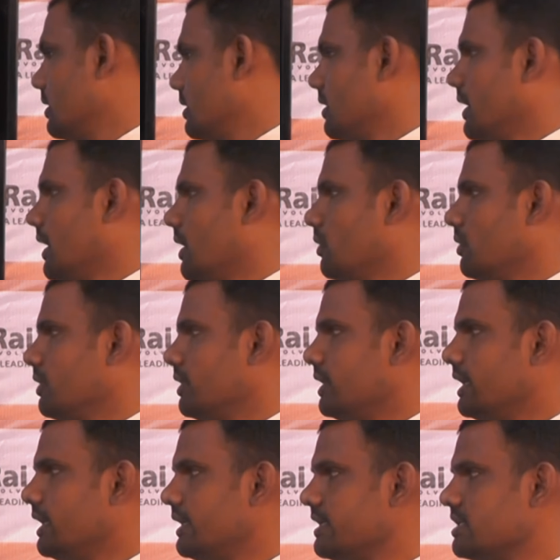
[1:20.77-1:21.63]
Now
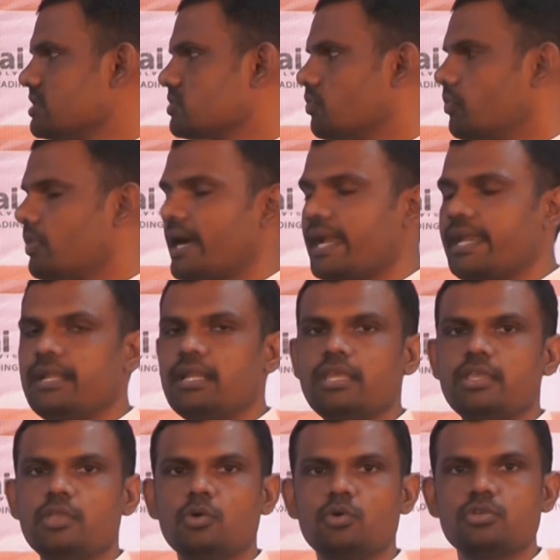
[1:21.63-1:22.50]
it is
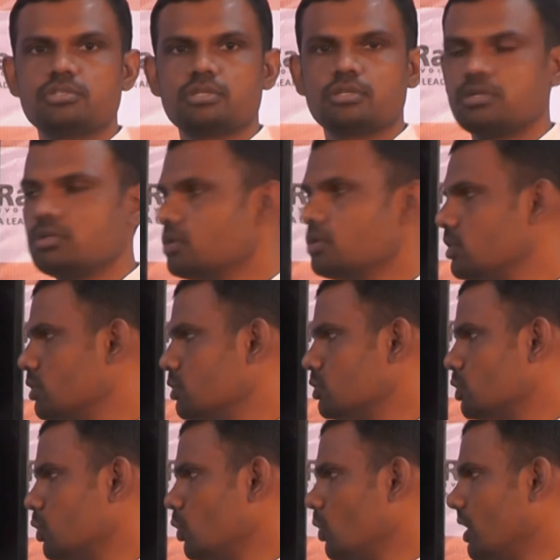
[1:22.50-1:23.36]
widely used
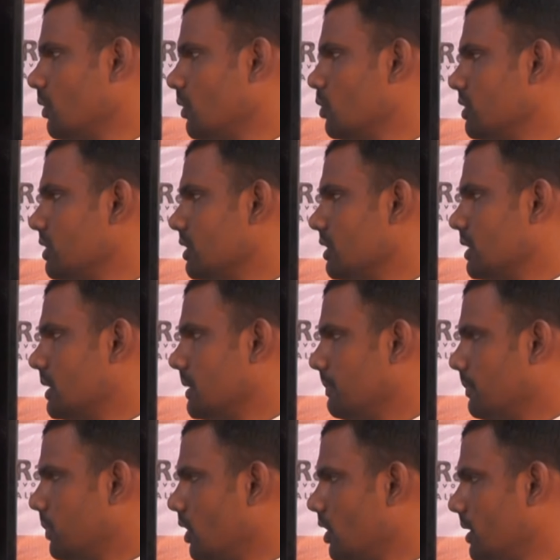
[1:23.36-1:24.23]
throughout
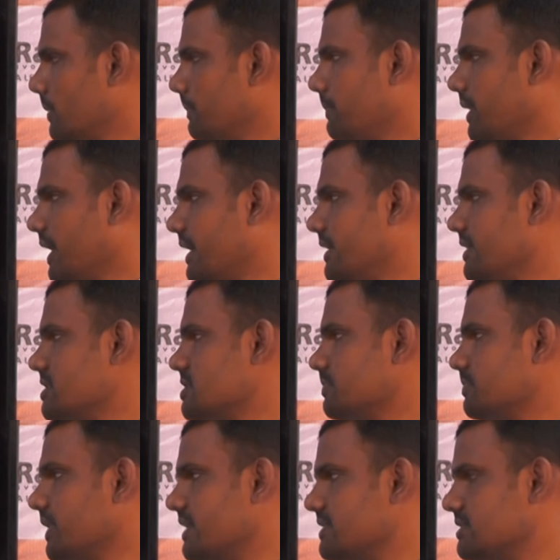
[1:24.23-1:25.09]
for finance
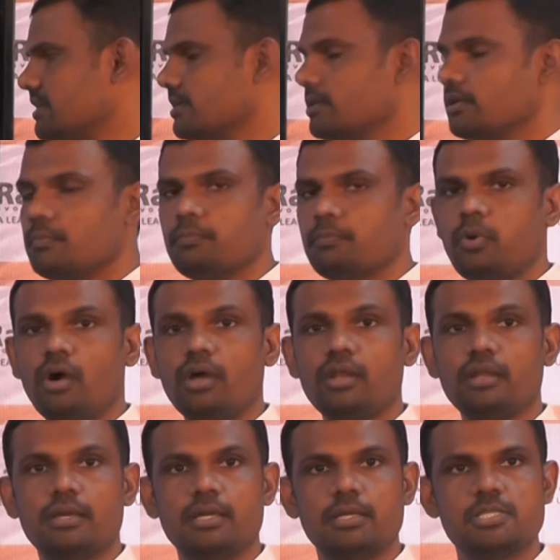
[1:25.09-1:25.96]
pricing
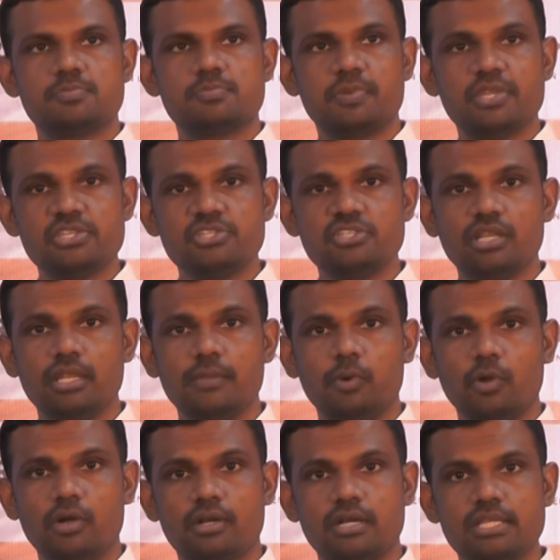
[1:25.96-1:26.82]
for especially
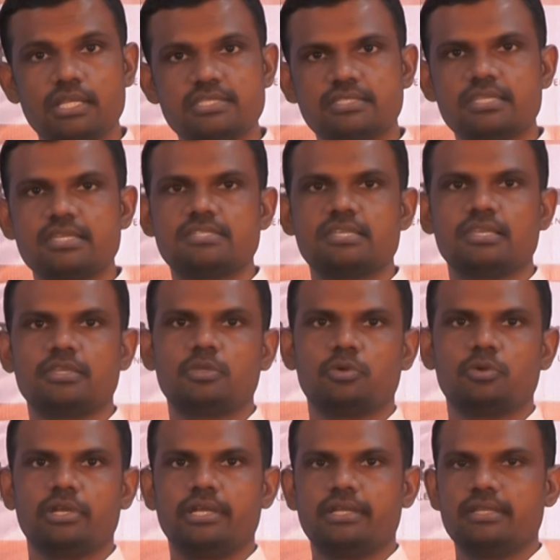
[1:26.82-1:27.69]
for risky
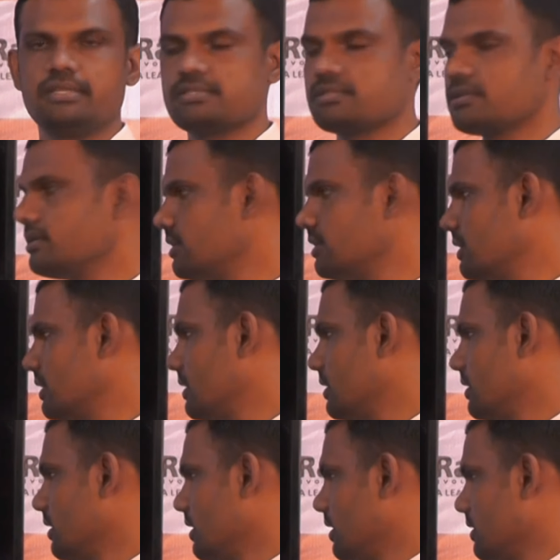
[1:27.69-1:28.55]
securities.
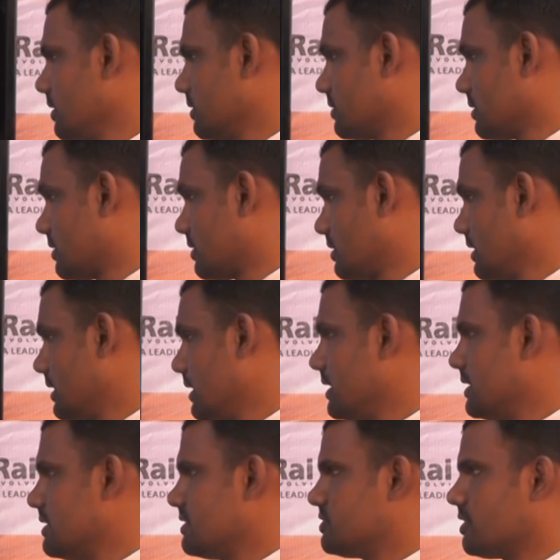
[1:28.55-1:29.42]
Another,
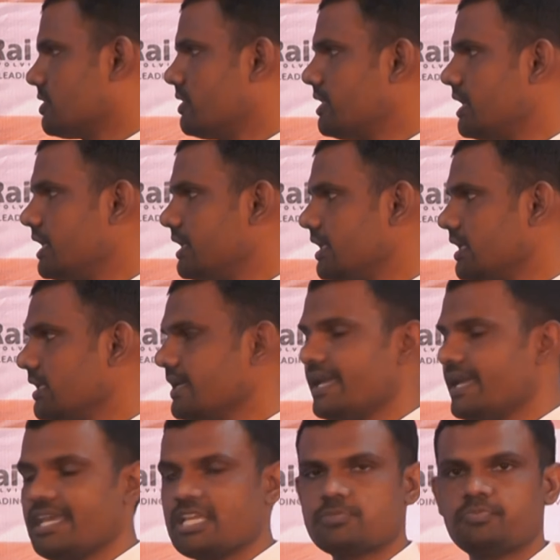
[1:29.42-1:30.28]
generating
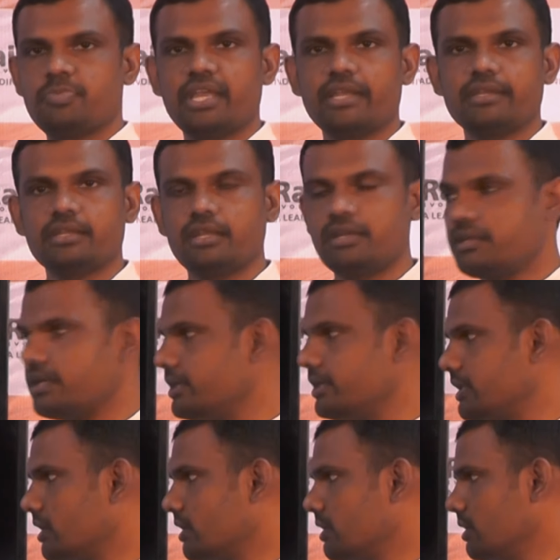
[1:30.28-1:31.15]
expected
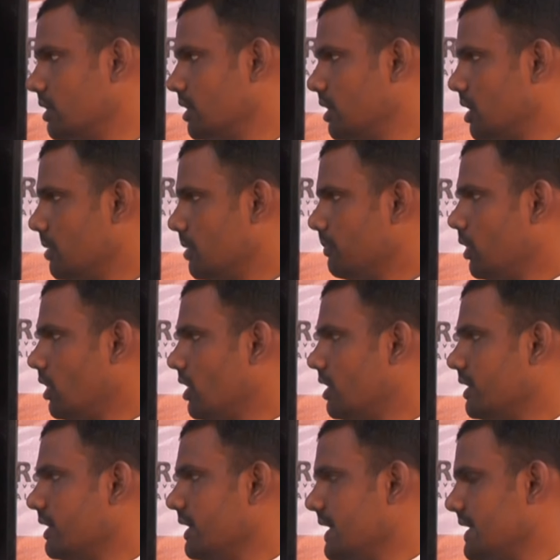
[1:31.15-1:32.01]
return
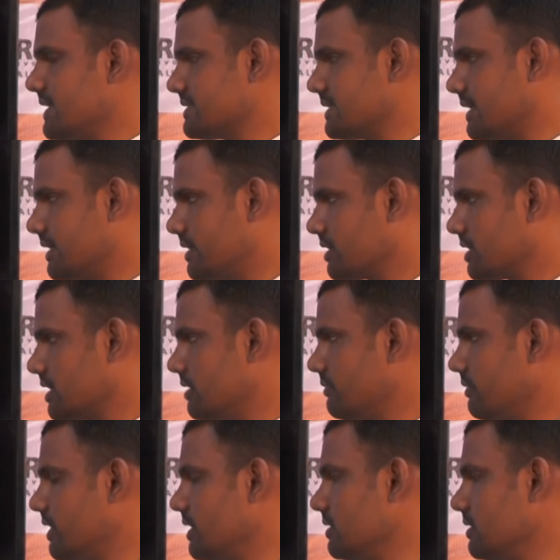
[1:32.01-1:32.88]
for asset
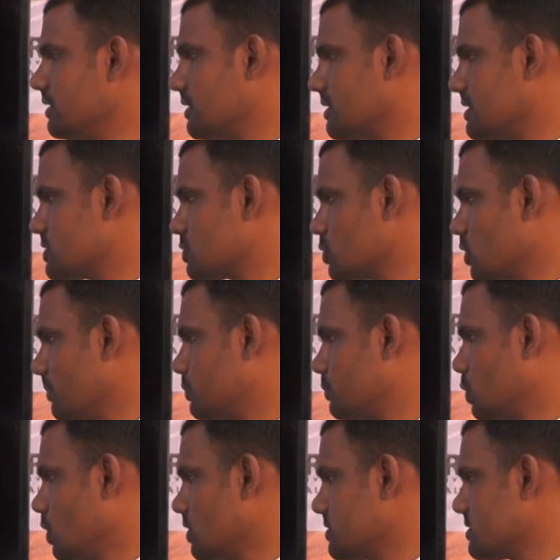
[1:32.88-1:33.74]
given in the risk of
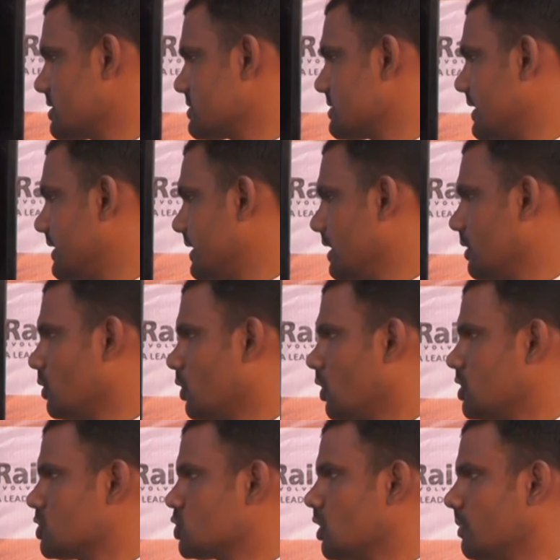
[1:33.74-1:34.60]
those asset and
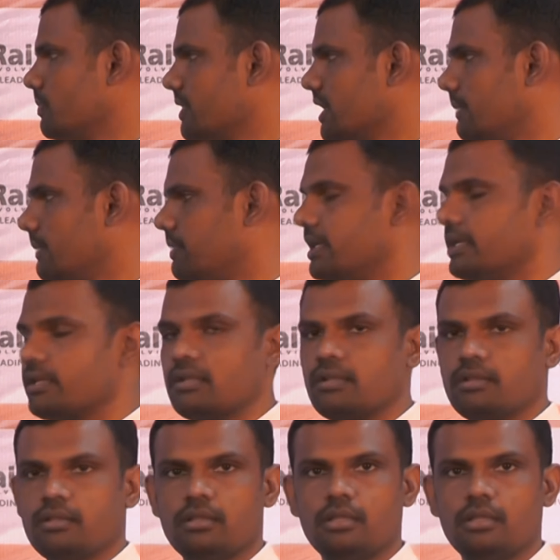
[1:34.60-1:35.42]
cost of capital.